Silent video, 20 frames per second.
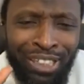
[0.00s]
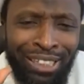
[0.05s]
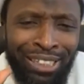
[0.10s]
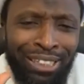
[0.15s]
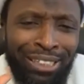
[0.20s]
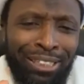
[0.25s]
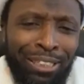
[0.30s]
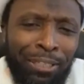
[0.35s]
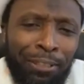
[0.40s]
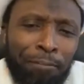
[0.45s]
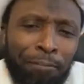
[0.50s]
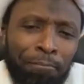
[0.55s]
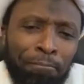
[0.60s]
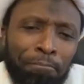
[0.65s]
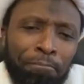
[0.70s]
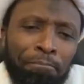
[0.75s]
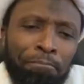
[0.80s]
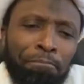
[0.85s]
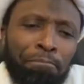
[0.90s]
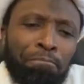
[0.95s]
the needy.
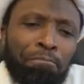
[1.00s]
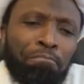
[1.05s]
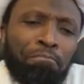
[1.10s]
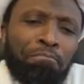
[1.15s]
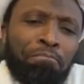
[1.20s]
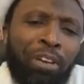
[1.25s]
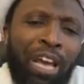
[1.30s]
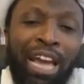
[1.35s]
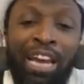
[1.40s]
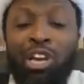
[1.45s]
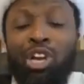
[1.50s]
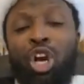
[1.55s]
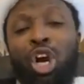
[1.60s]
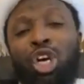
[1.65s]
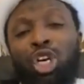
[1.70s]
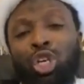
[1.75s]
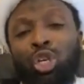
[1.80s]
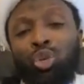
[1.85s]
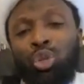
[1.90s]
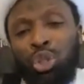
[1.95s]
And in
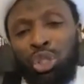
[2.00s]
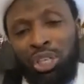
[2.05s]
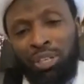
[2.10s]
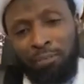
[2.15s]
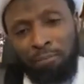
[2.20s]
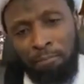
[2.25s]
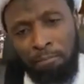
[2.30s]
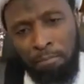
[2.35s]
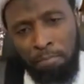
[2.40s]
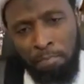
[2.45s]
conclusion,